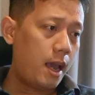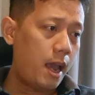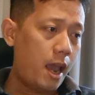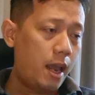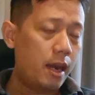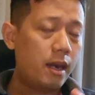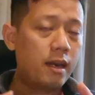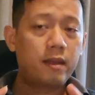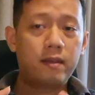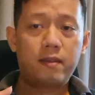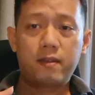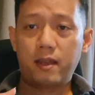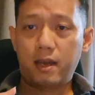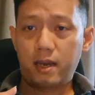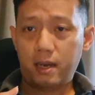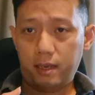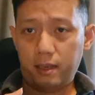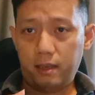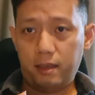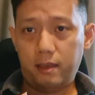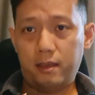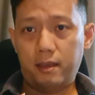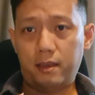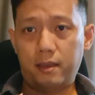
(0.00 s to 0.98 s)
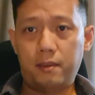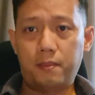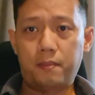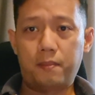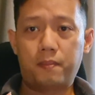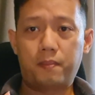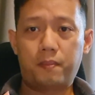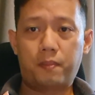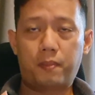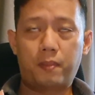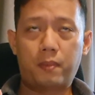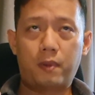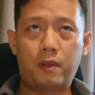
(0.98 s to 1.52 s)
and the size.
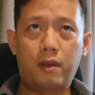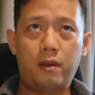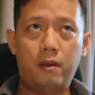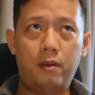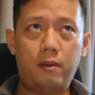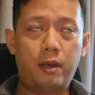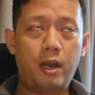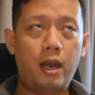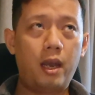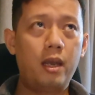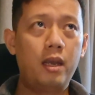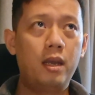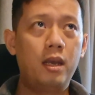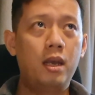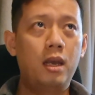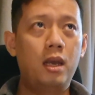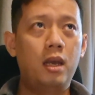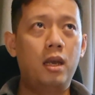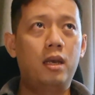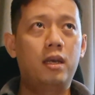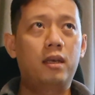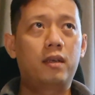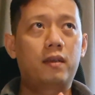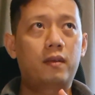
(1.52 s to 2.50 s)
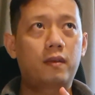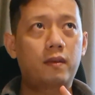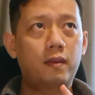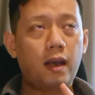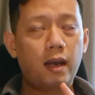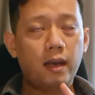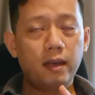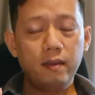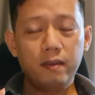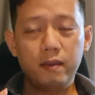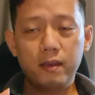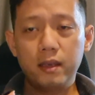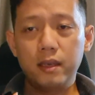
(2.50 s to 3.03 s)
Okay,
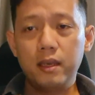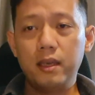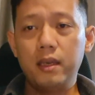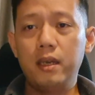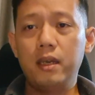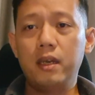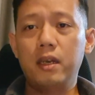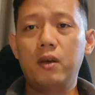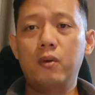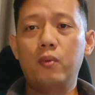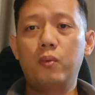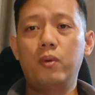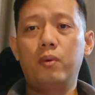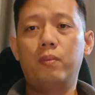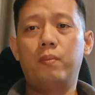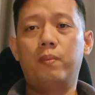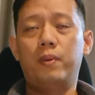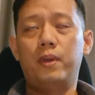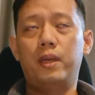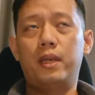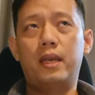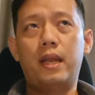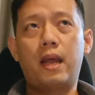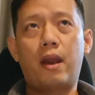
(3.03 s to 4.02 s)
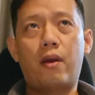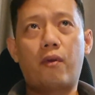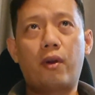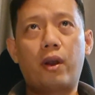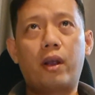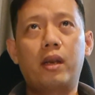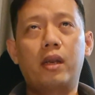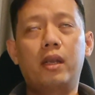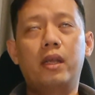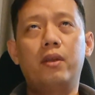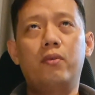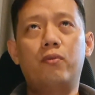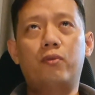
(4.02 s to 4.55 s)
sizing here will be
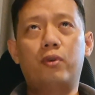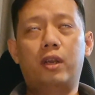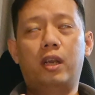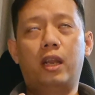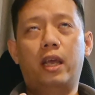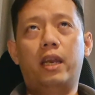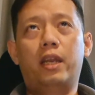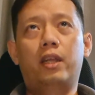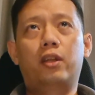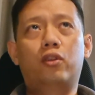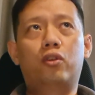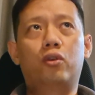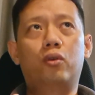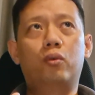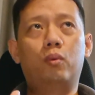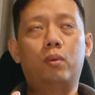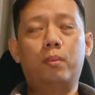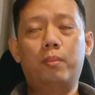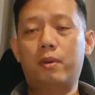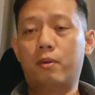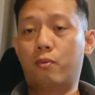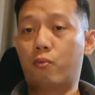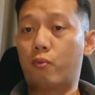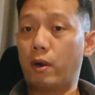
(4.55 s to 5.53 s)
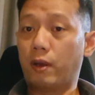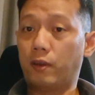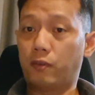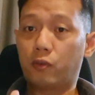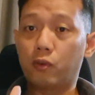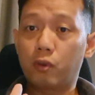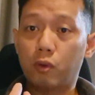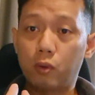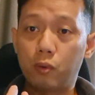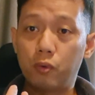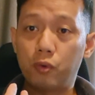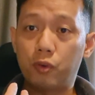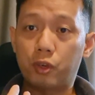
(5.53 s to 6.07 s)
directly related to with the
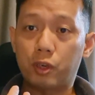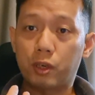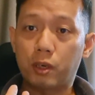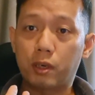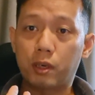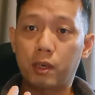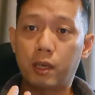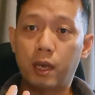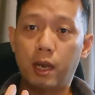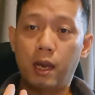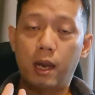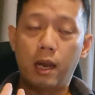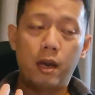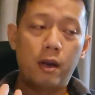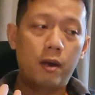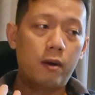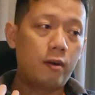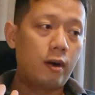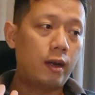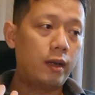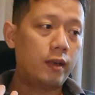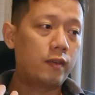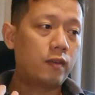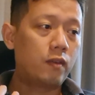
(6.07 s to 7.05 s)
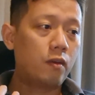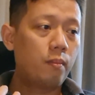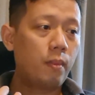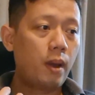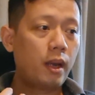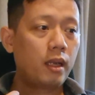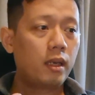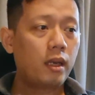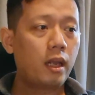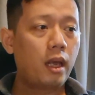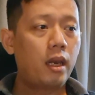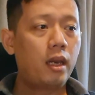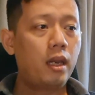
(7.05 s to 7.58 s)
resolution, right? So
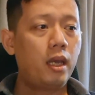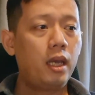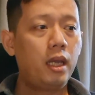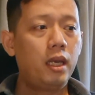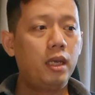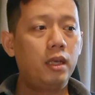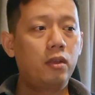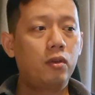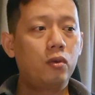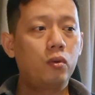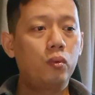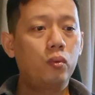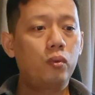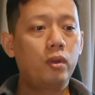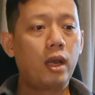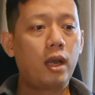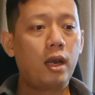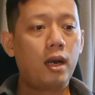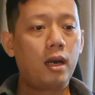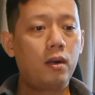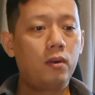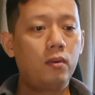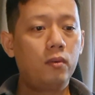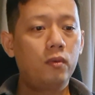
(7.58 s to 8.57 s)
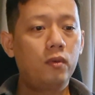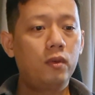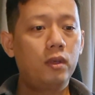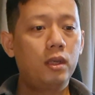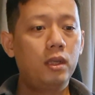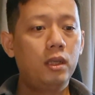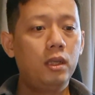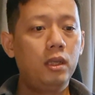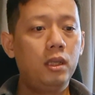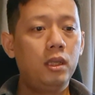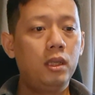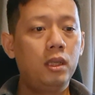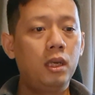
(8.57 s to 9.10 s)
back then in
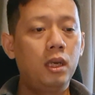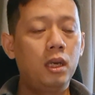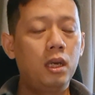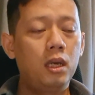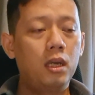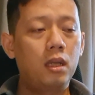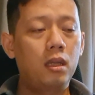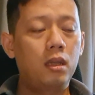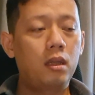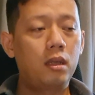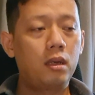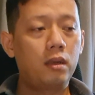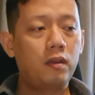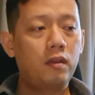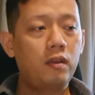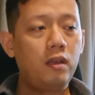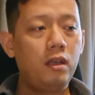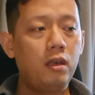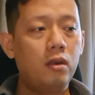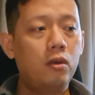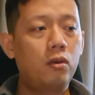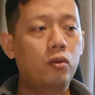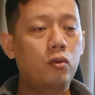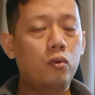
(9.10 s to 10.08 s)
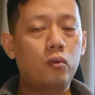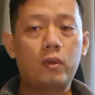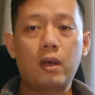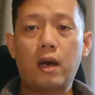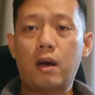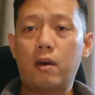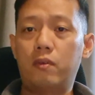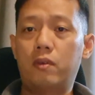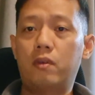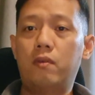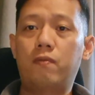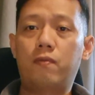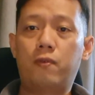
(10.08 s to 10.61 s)
2013 or
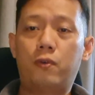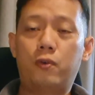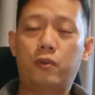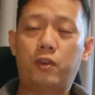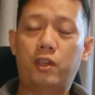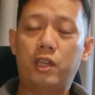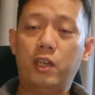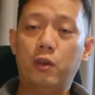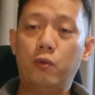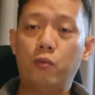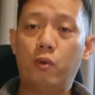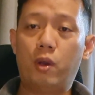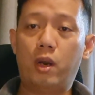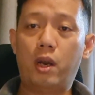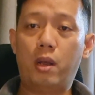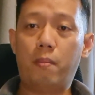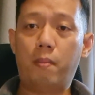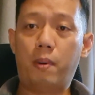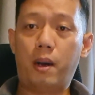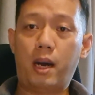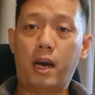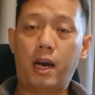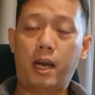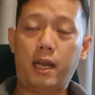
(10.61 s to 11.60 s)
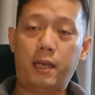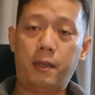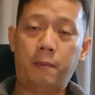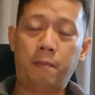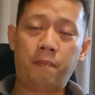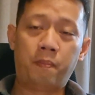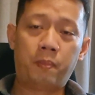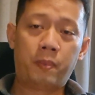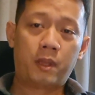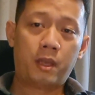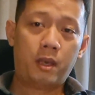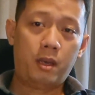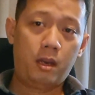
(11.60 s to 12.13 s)
2014, when I buy
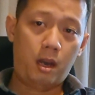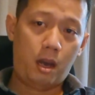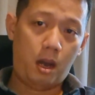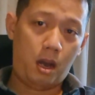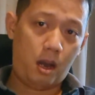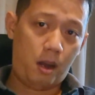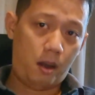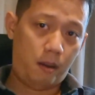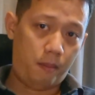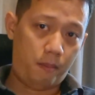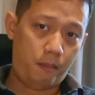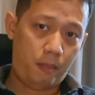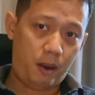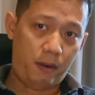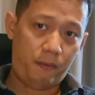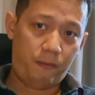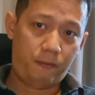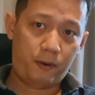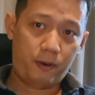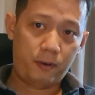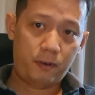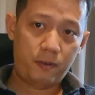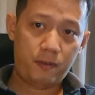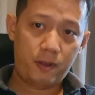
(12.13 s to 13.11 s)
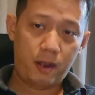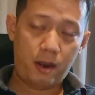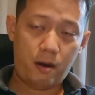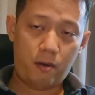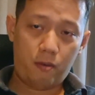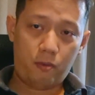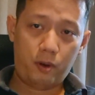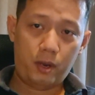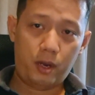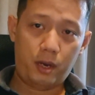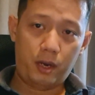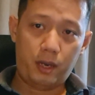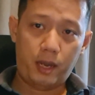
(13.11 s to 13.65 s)
my first
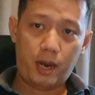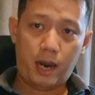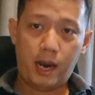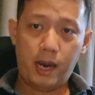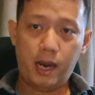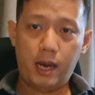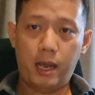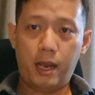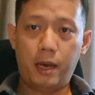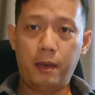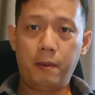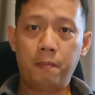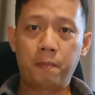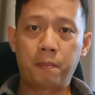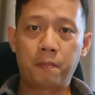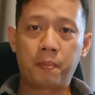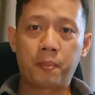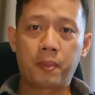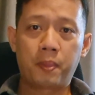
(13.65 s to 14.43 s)
Dell in Thailand,